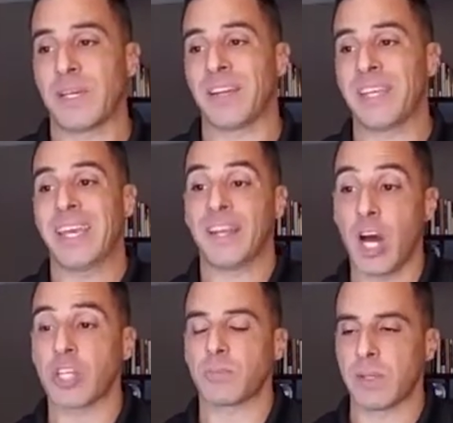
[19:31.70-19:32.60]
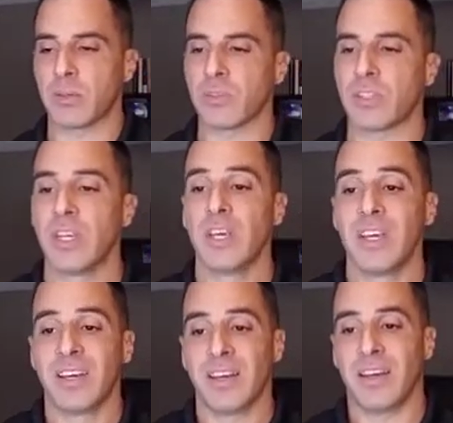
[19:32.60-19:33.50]
and hospitals,
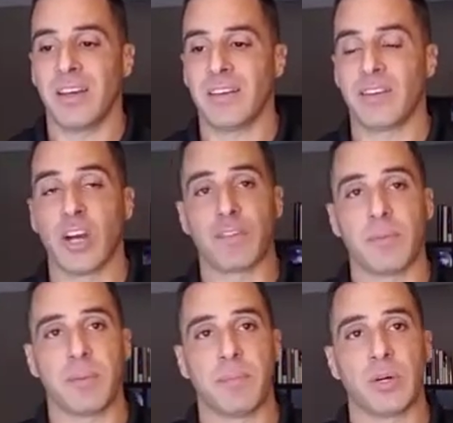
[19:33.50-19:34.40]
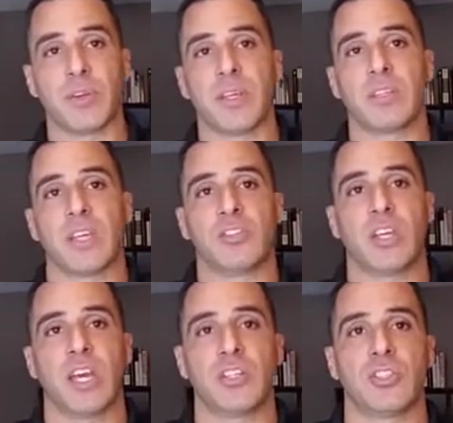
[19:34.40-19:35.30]
government buildings,
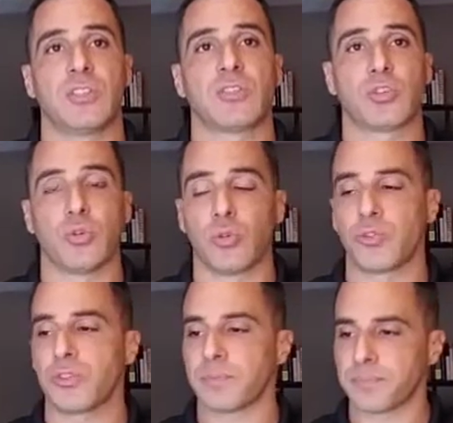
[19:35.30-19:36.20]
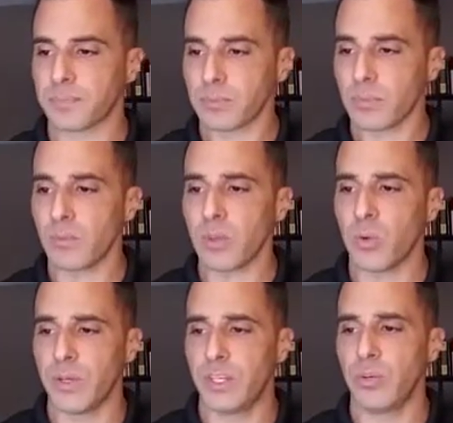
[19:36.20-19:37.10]
education, schools.
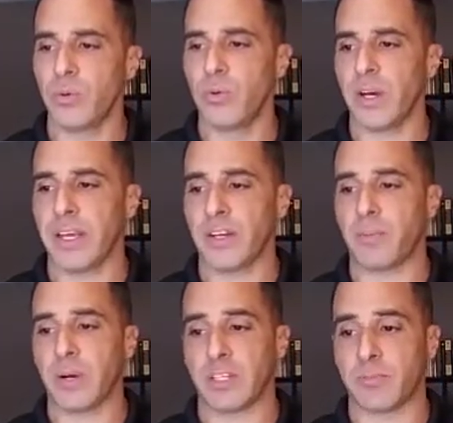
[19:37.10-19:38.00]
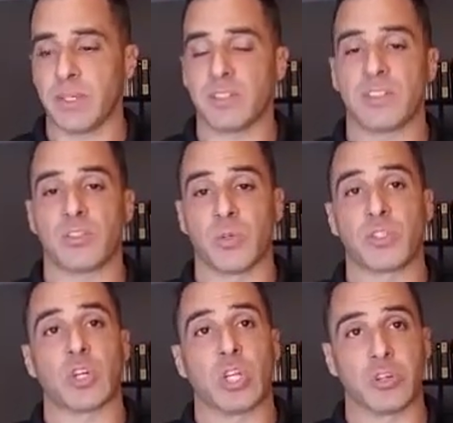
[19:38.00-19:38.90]
We do enterprise businesses, which
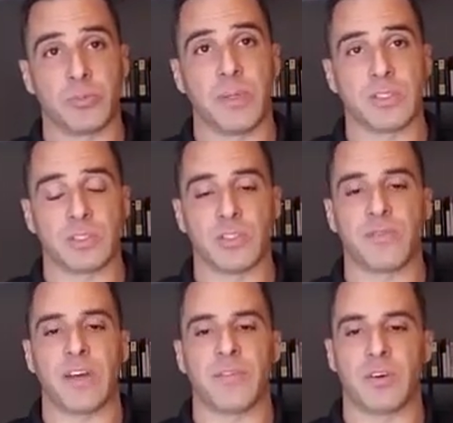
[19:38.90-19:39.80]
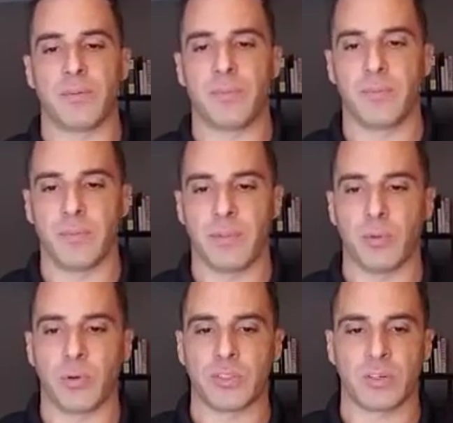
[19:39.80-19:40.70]
are large businesses, 500
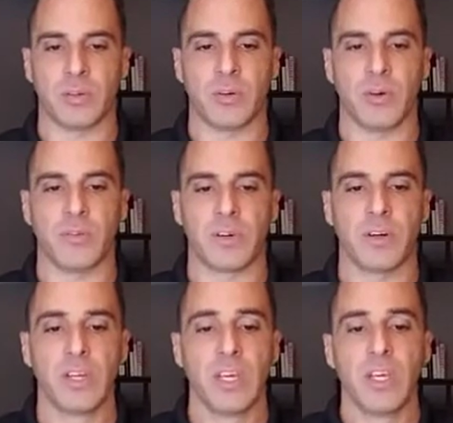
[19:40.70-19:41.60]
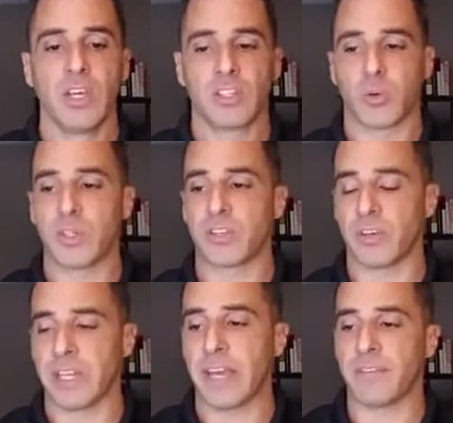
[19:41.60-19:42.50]
employees or over. So we
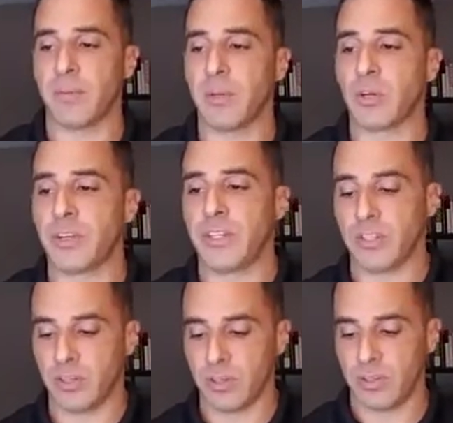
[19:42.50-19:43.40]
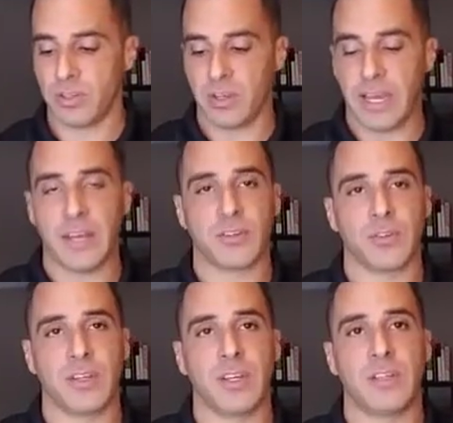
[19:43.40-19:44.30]
certainly have the ability to handle
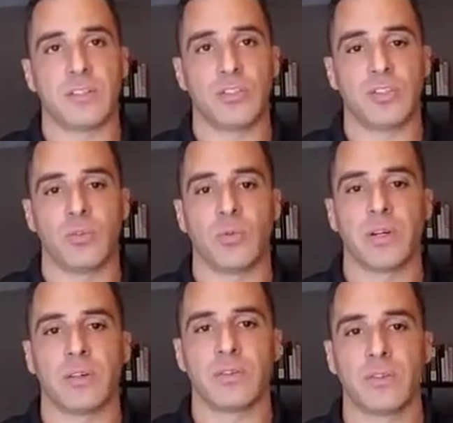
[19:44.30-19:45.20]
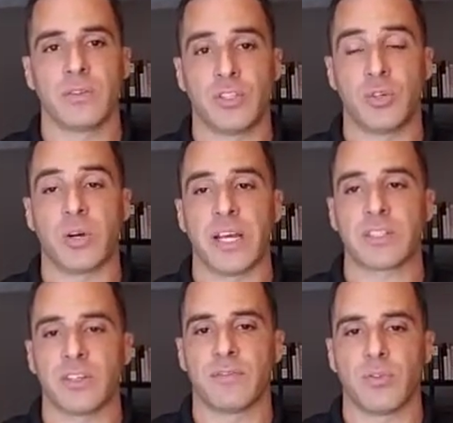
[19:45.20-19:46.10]
the needs that you're
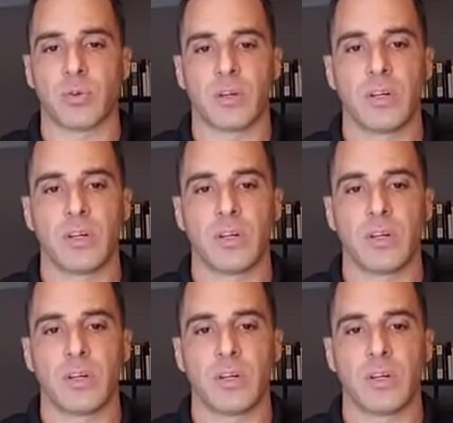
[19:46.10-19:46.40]
asking for.